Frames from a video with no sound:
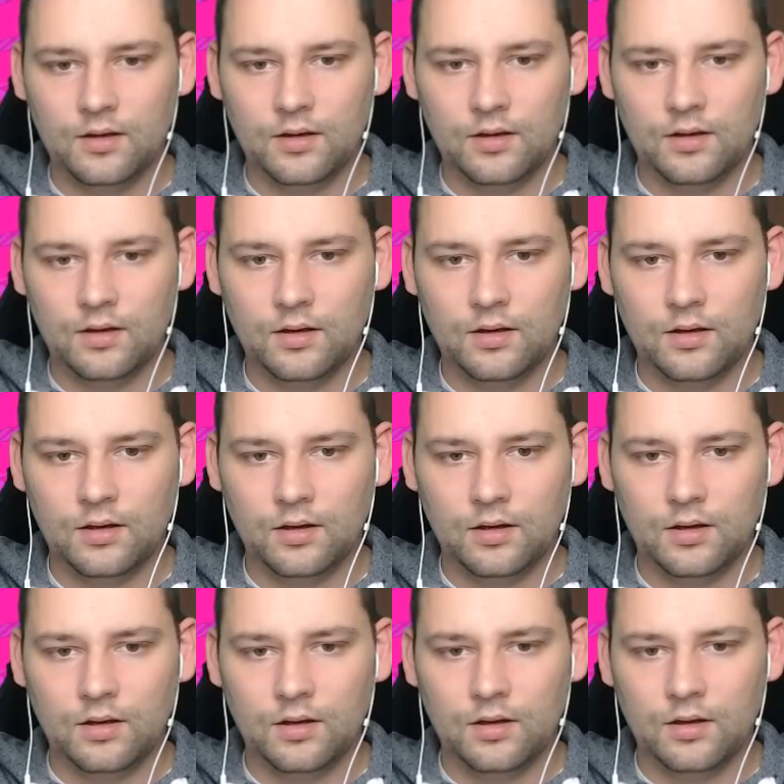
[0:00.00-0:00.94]

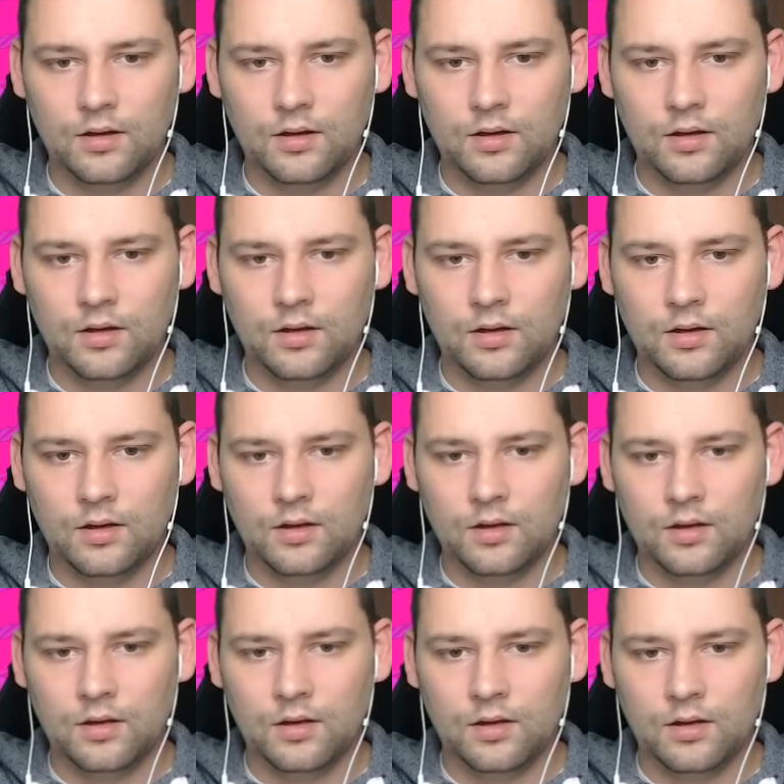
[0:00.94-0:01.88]

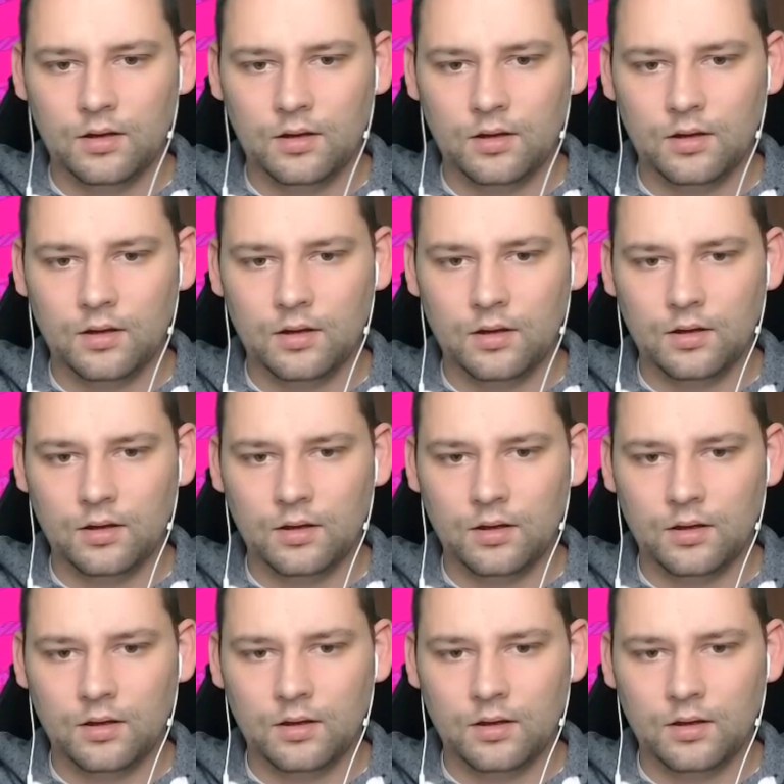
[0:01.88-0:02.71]
Nothing is said.